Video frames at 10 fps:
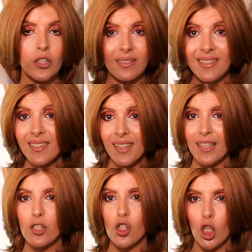This is
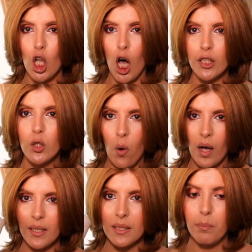like salon
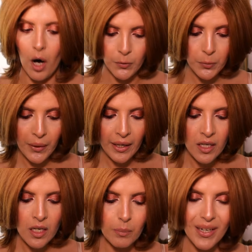quality bond
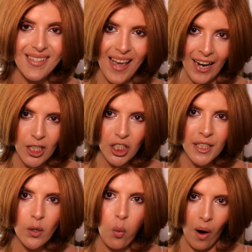repair, but it's
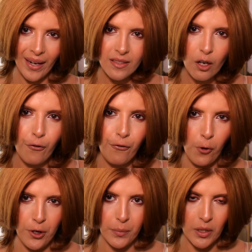actually quite
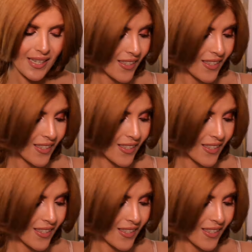affordable,